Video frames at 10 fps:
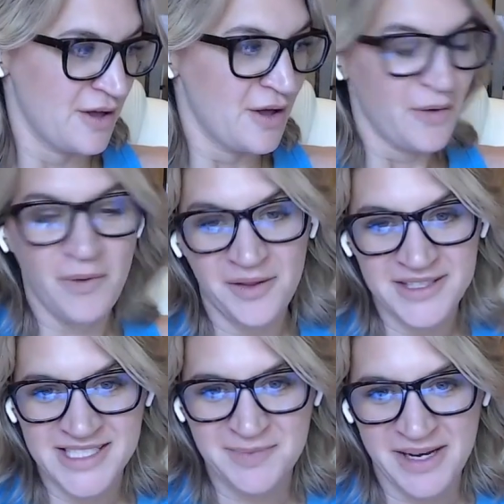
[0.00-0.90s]
Well,
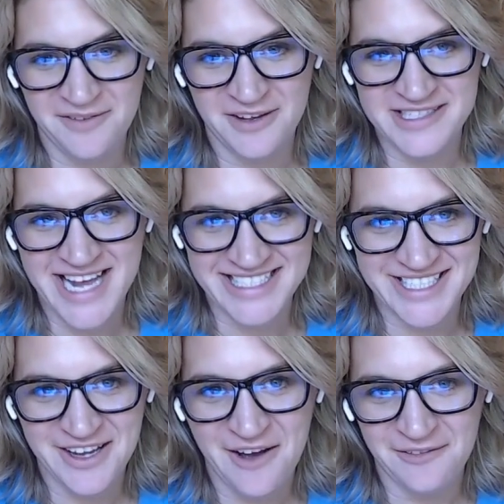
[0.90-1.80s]
this has been a
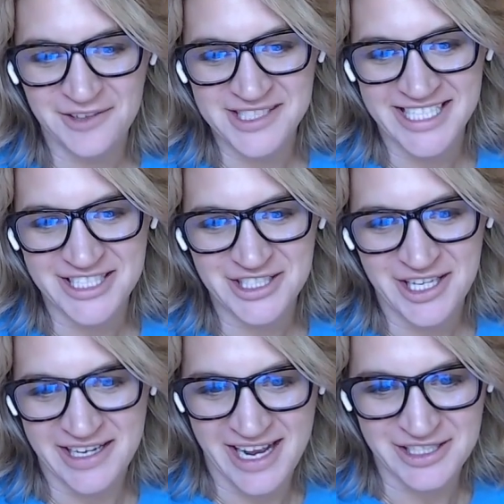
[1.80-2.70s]
fantastic
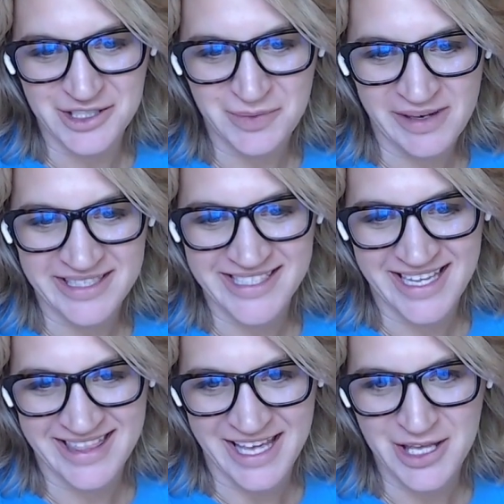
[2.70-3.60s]
conversation. I just want to
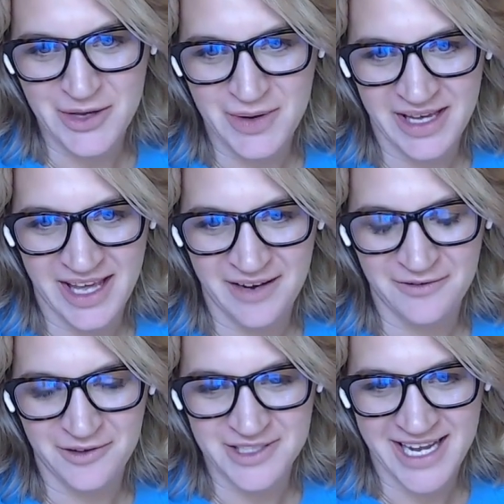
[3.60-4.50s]
say thank you again
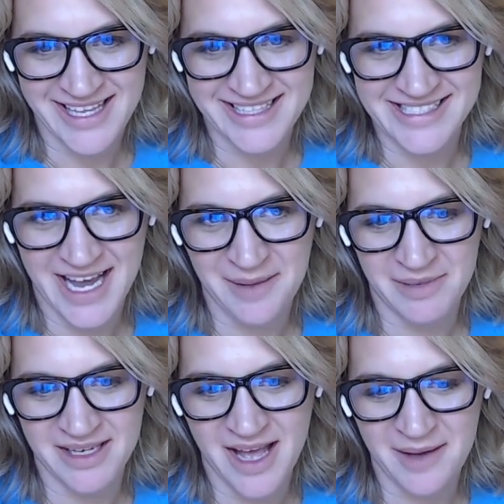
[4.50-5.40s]
for taking the time
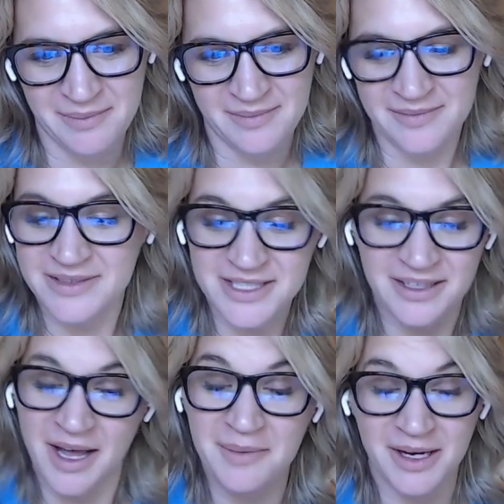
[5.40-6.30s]
and come
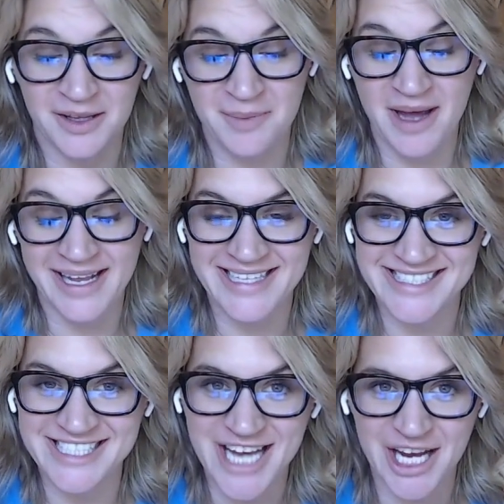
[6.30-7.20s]
coming on the podcast
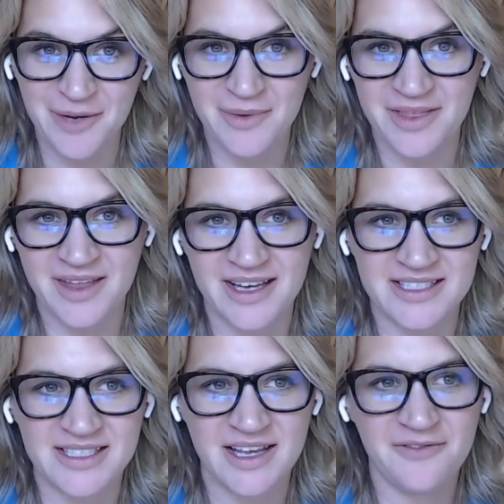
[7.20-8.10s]
and chatting with
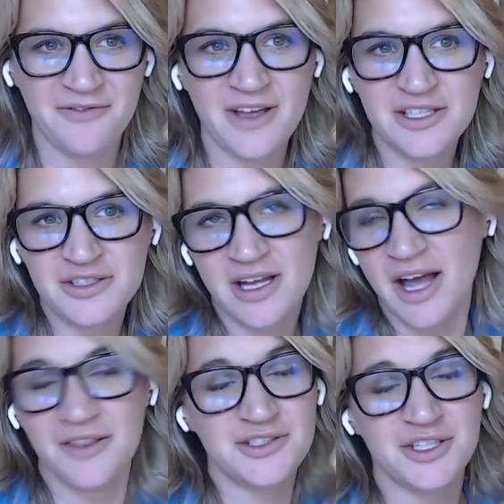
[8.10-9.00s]
us. If in,
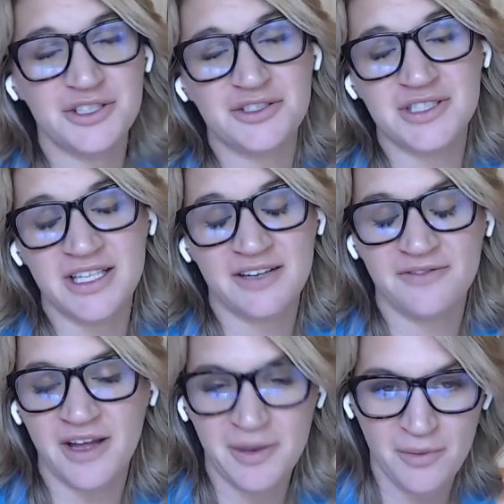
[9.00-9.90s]
others are interested in
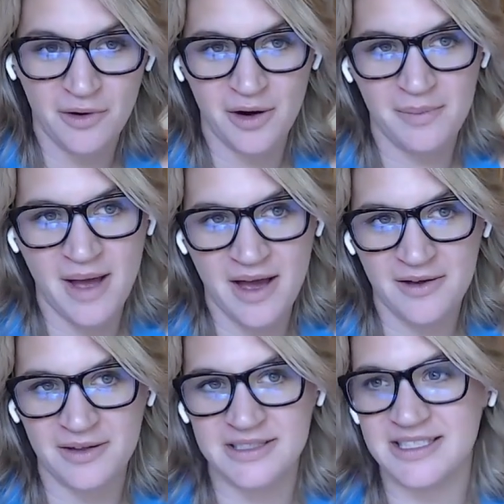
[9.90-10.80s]
finding more
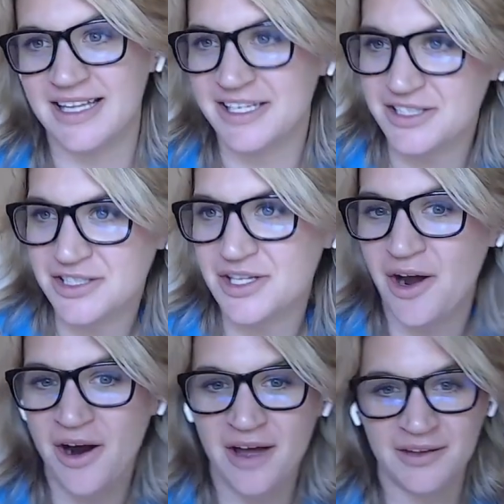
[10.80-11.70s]
about Select
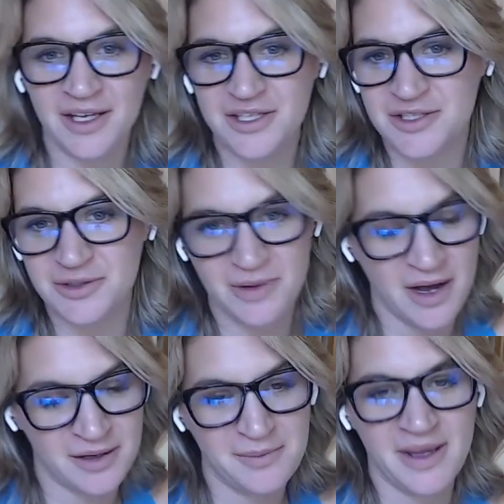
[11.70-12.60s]
Star, how they can do
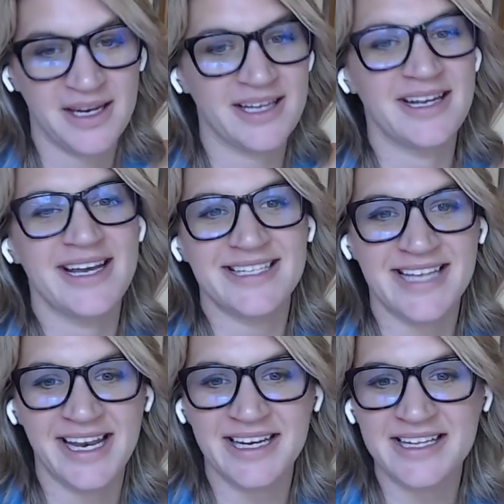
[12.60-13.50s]
automated
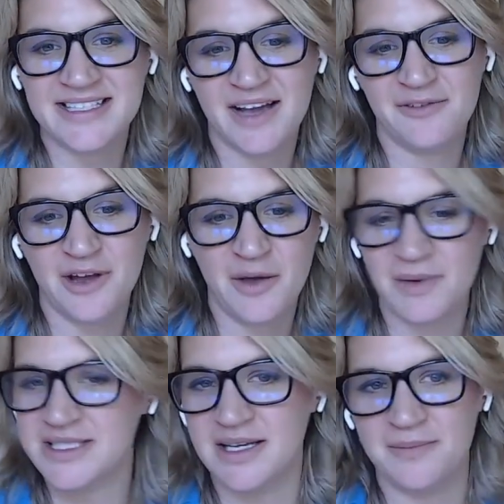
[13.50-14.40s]
data discovery, what's the